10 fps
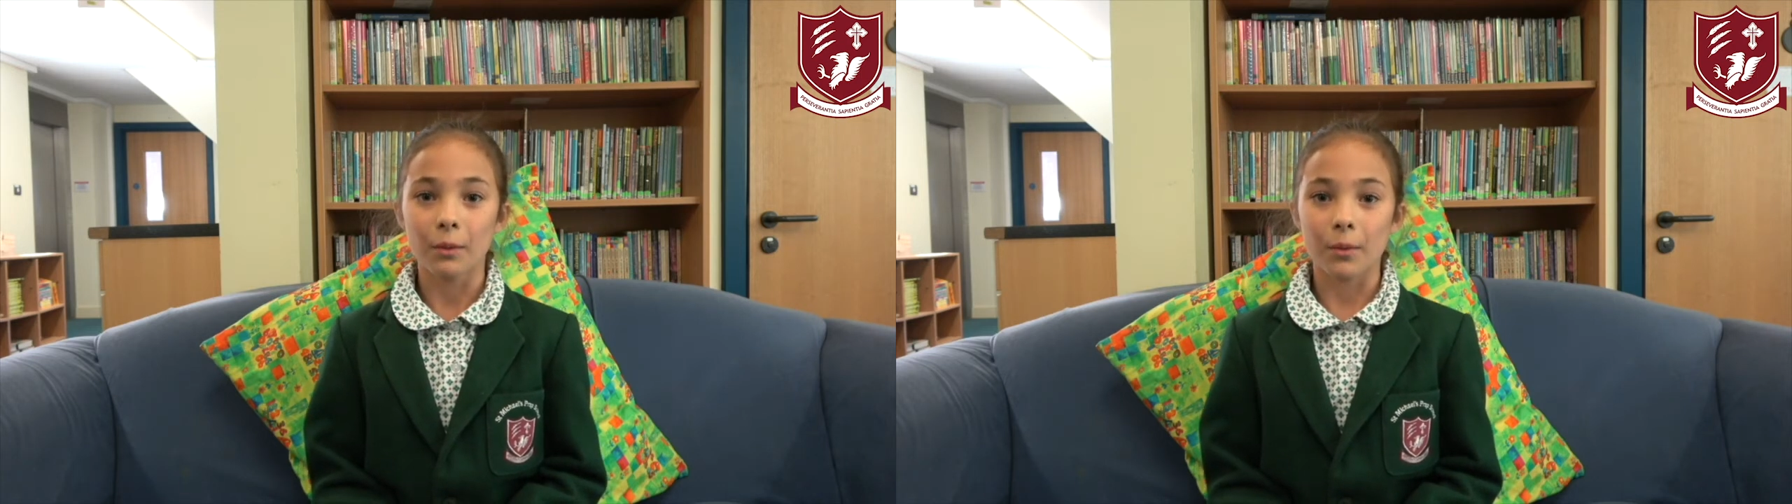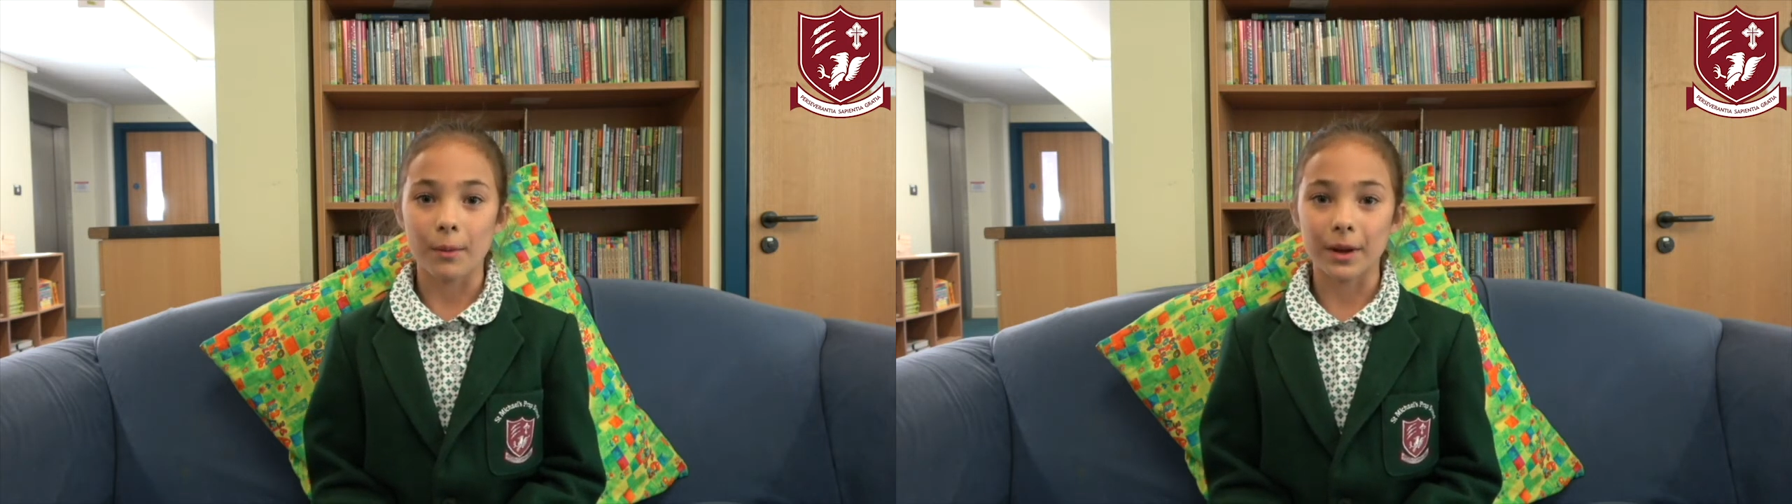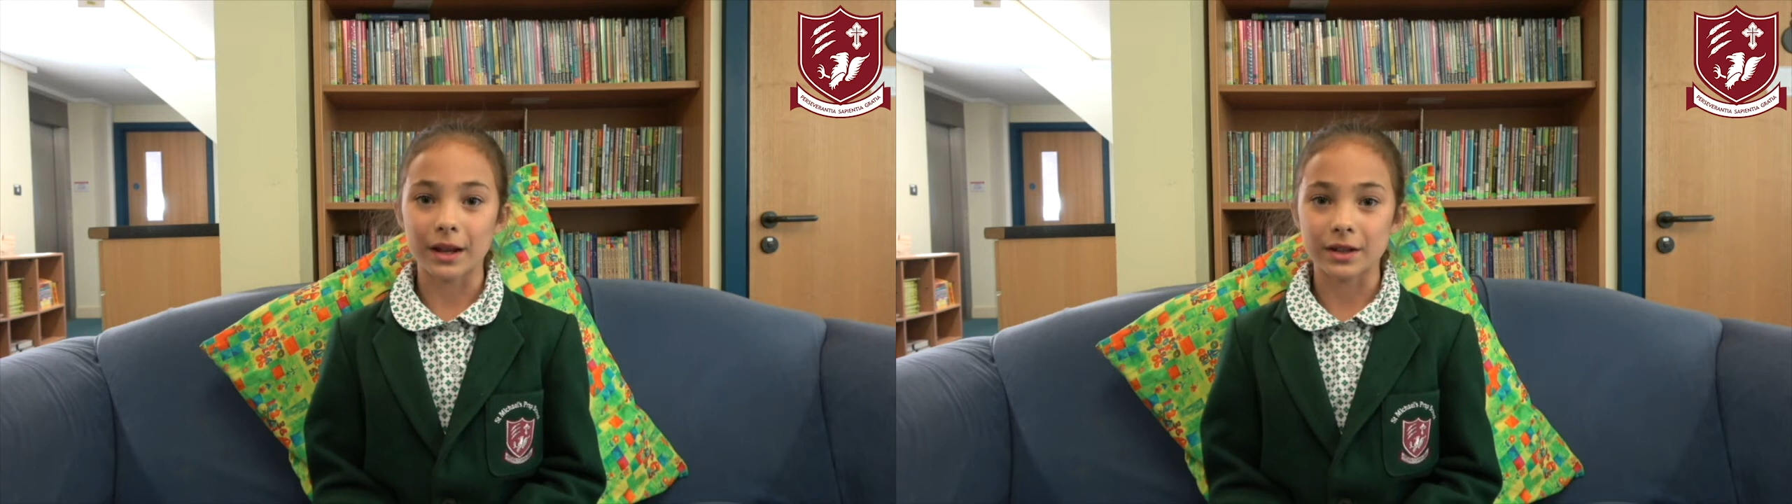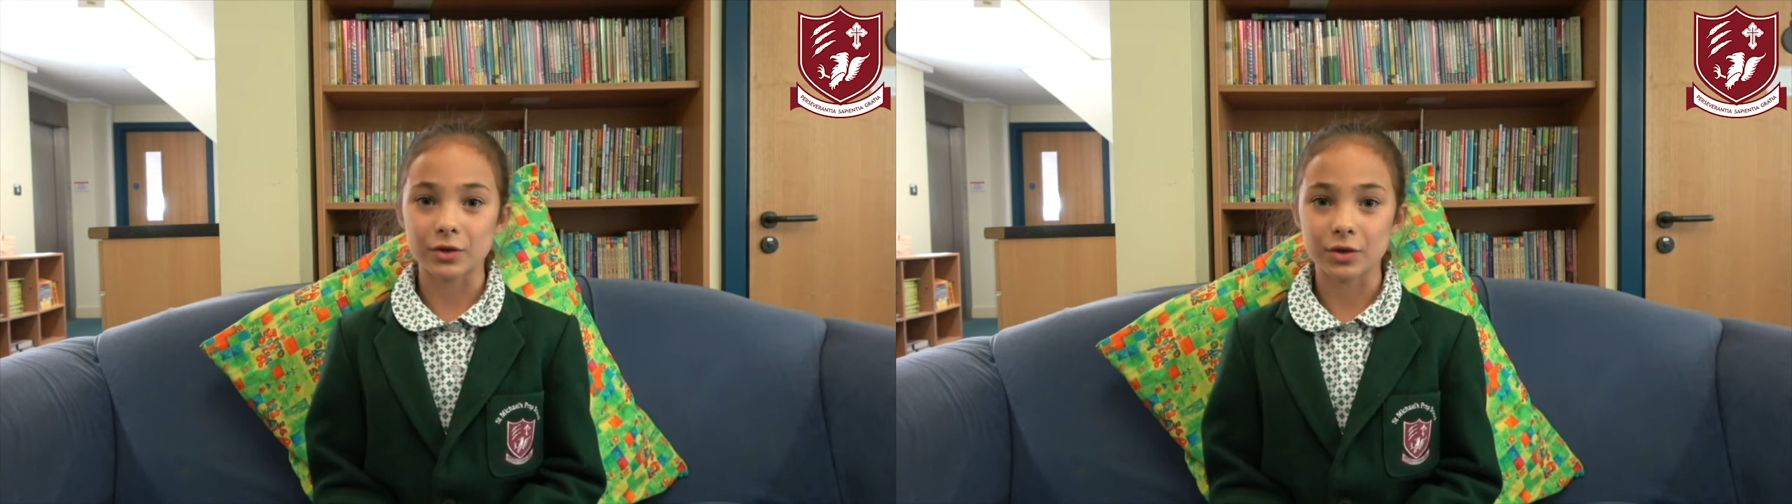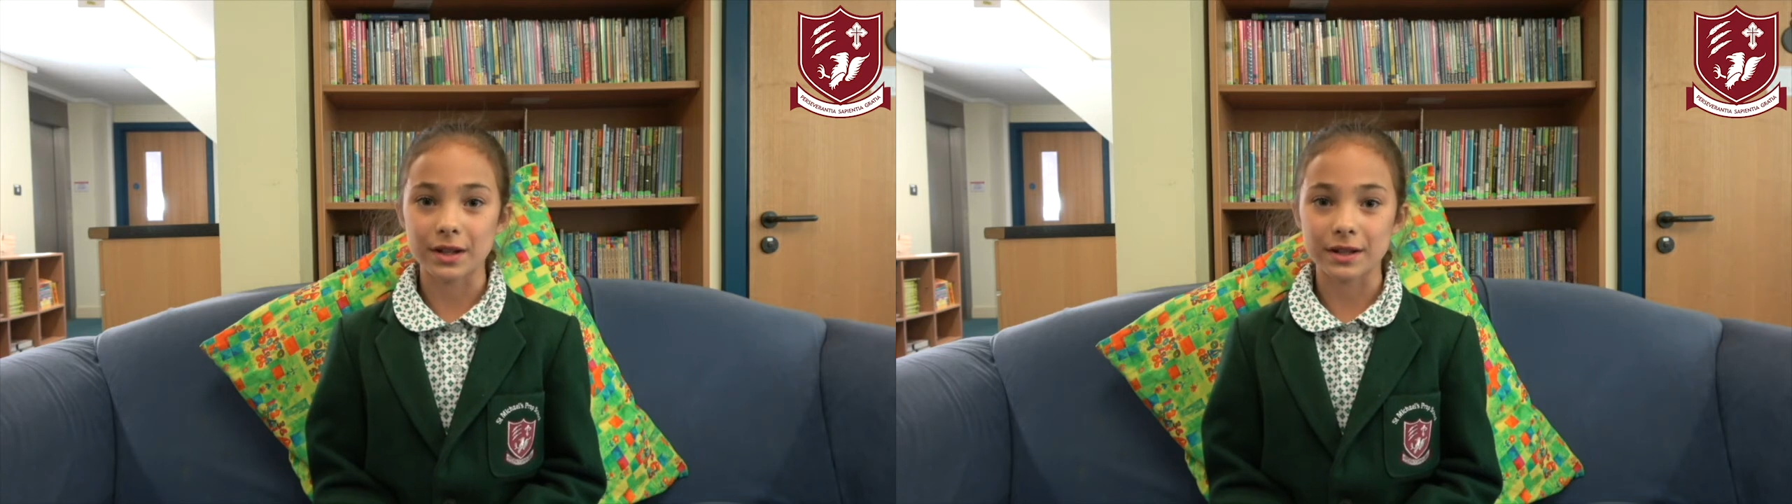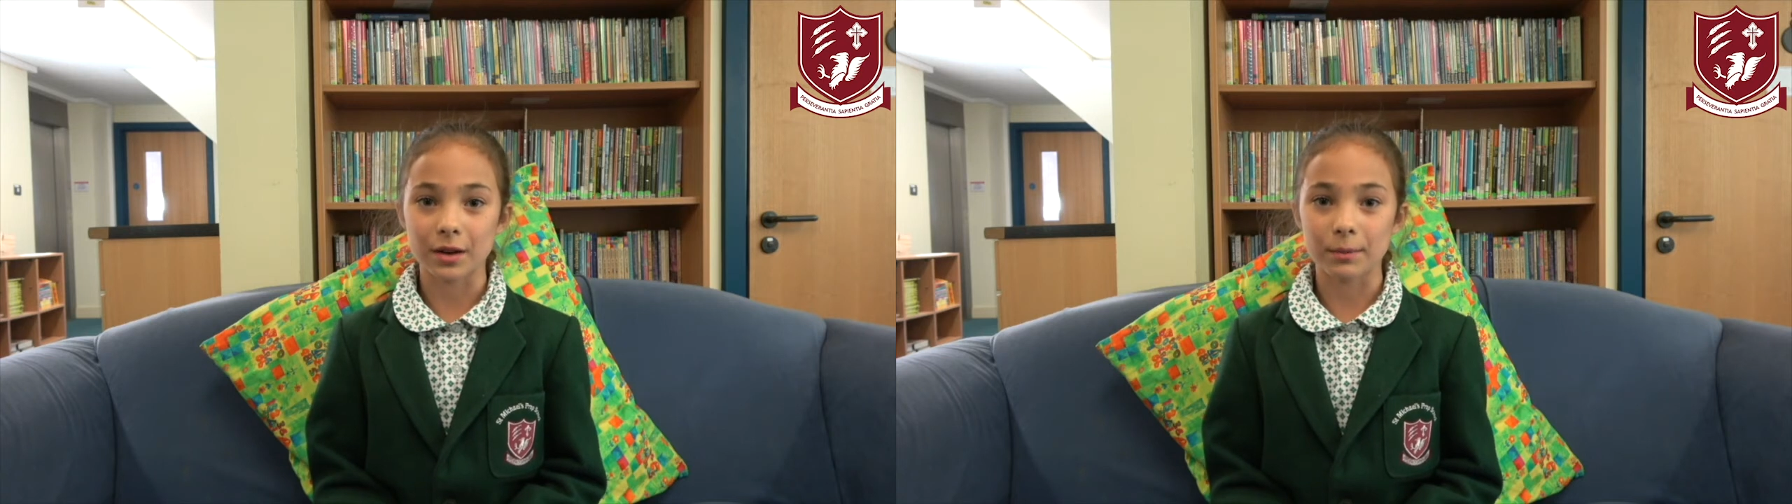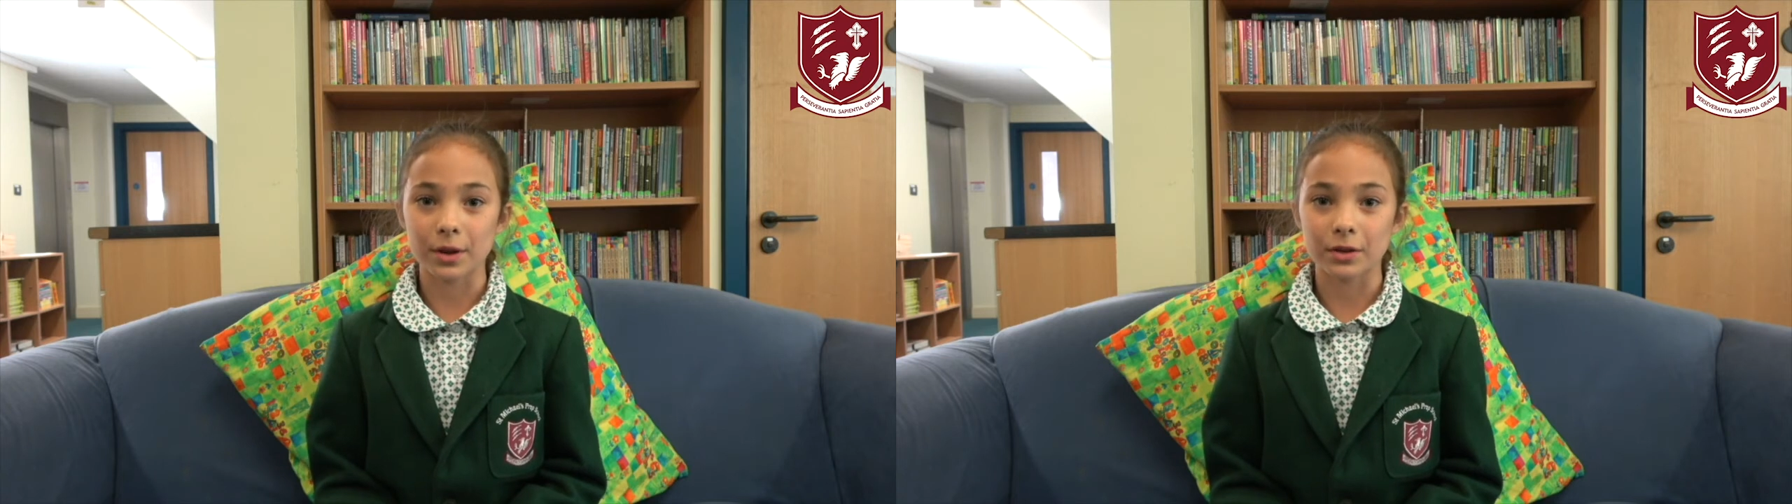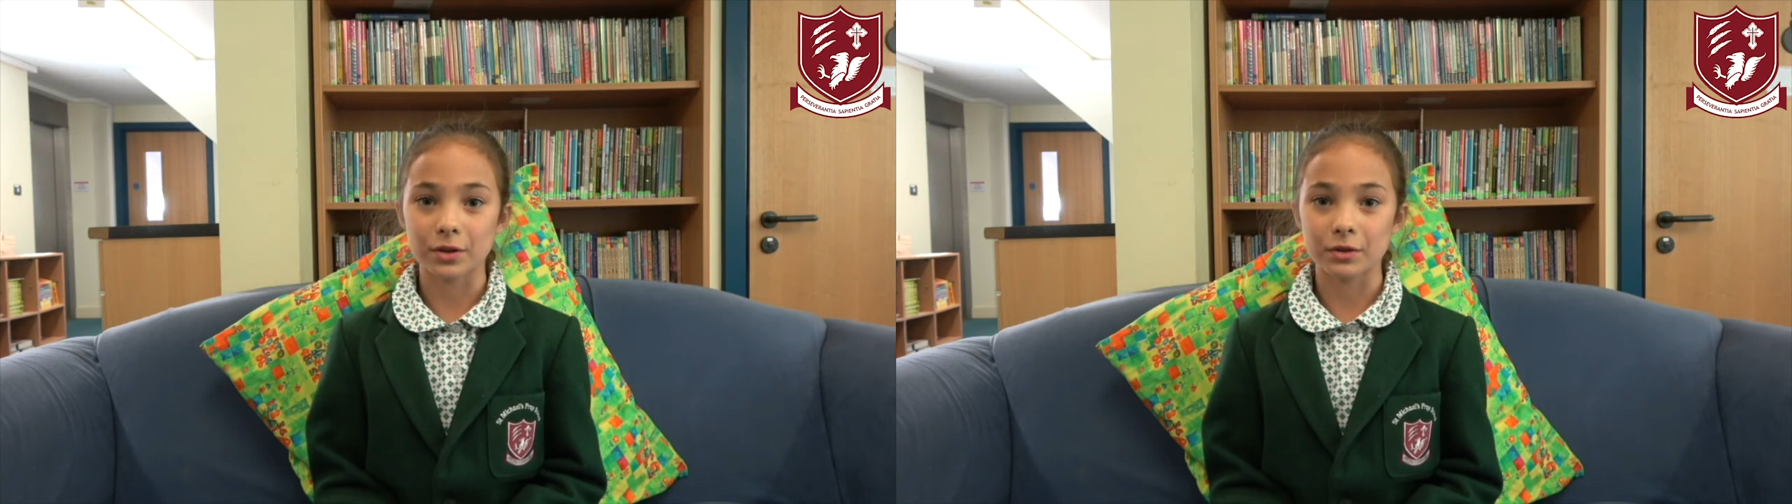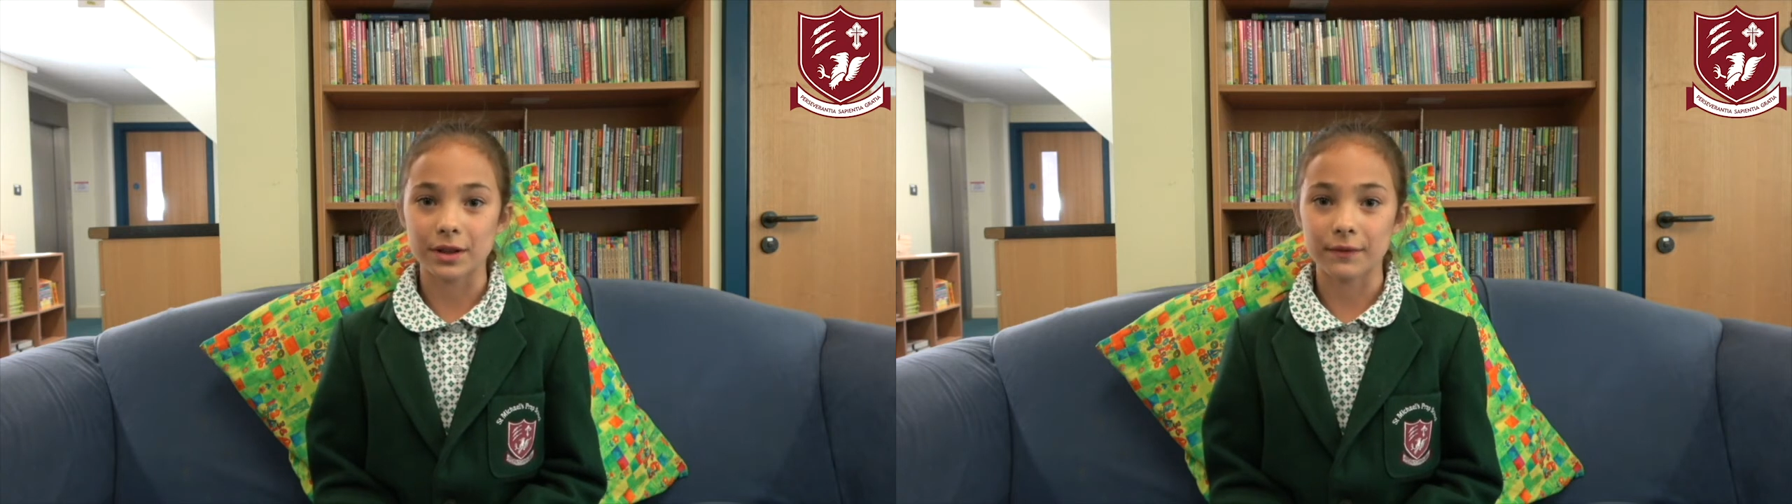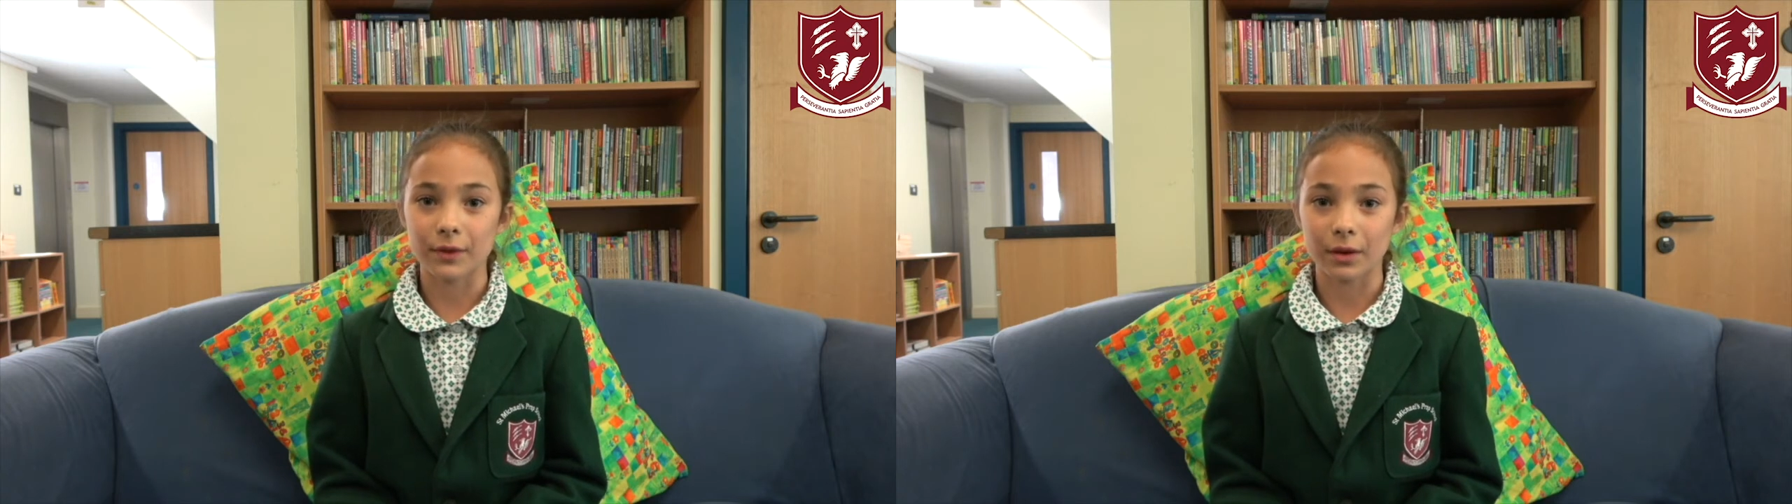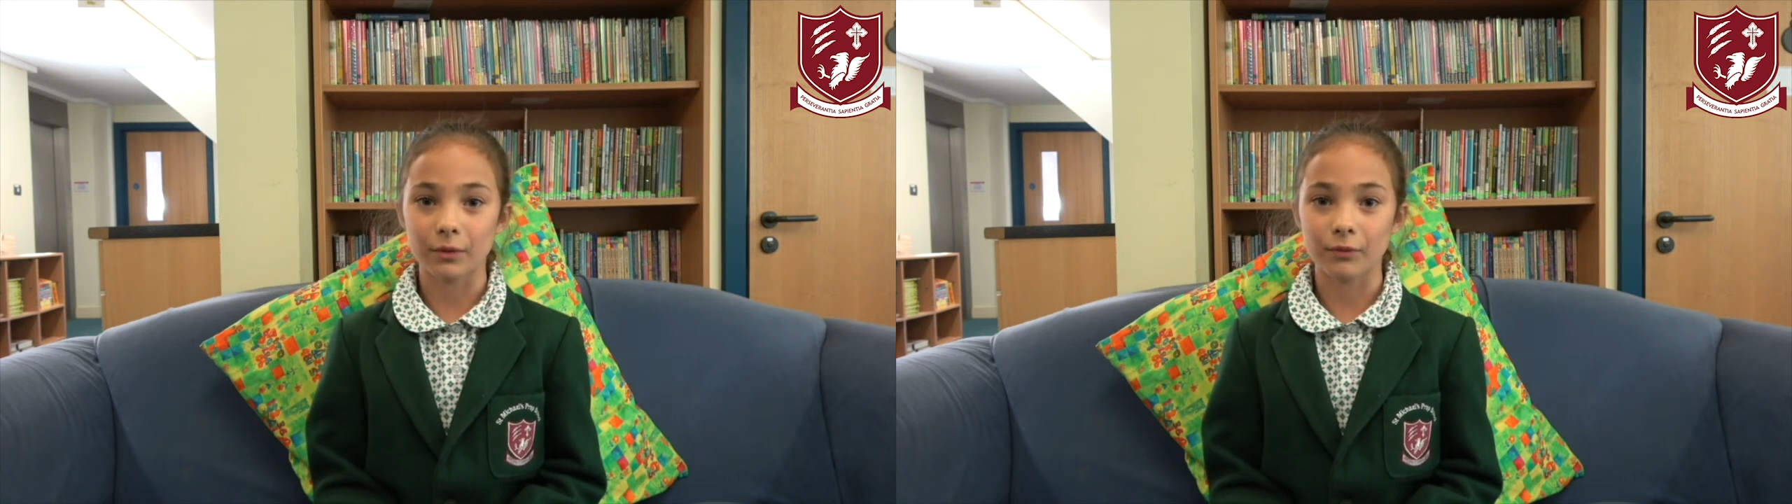where we get to dress up and do different